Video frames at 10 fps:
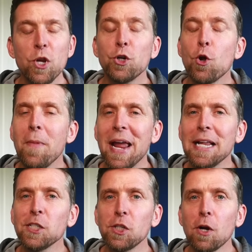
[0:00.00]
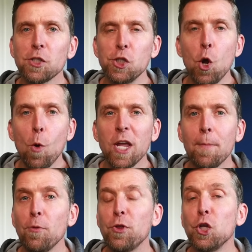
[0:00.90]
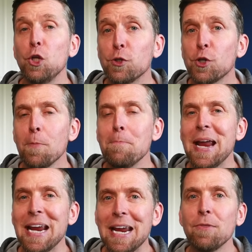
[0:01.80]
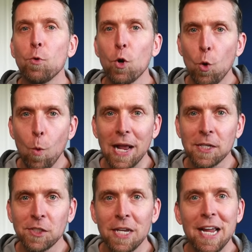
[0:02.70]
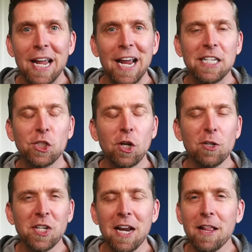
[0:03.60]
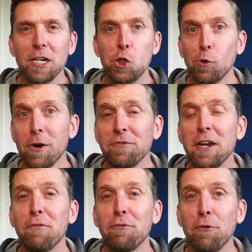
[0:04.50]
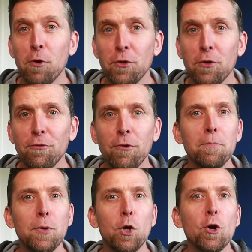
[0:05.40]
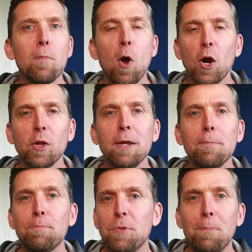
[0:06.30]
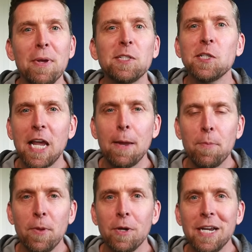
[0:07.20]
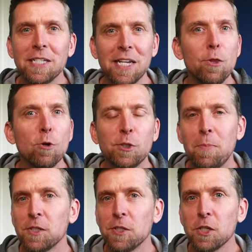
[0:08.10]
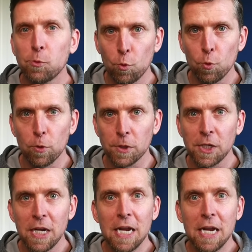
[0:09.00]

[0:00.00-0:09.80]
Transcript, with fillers: your domain starts knowing about the user making the request, it starts kind of like drifting further from pure modeling the business capabilities and those business rules.